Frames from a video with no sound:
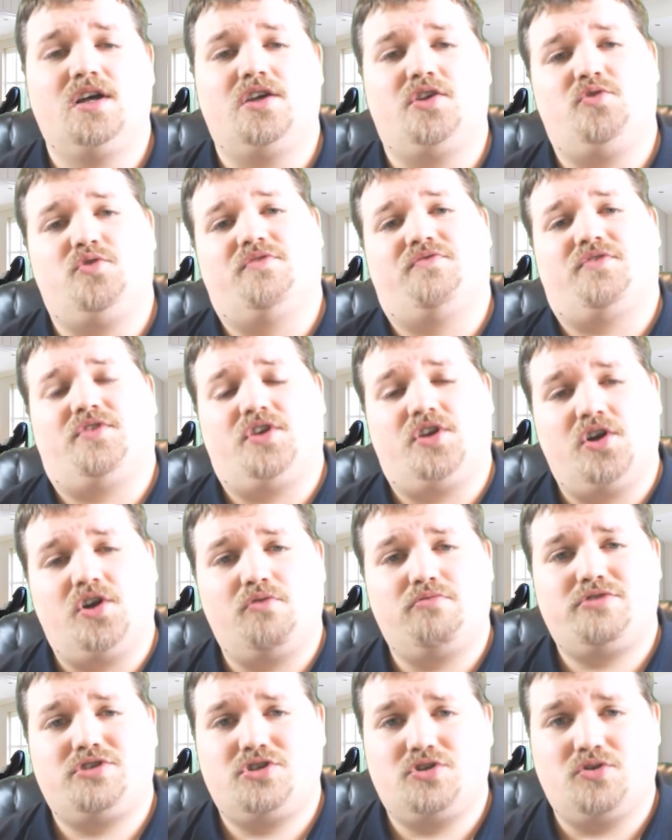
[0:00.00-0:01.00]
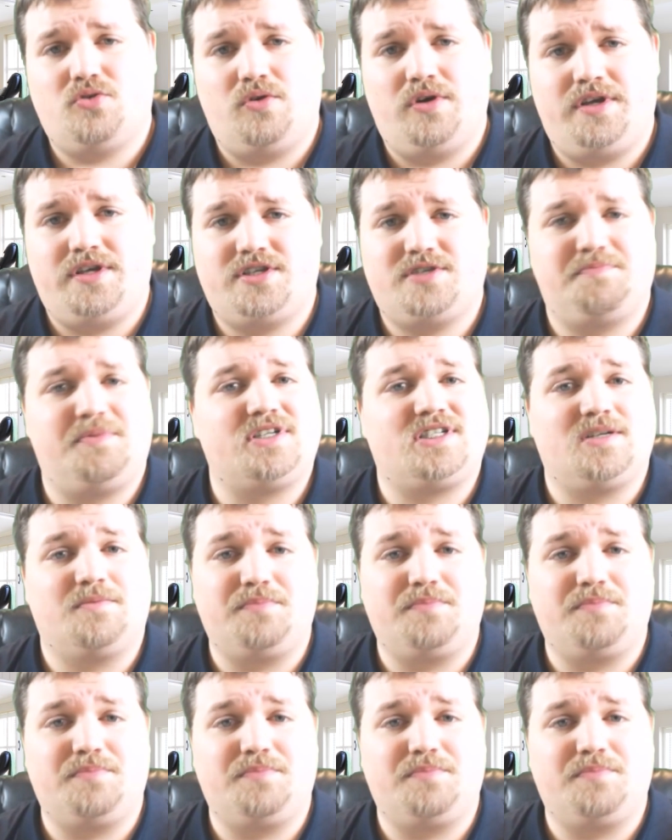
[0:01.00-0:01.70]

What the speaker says: you have no choice but to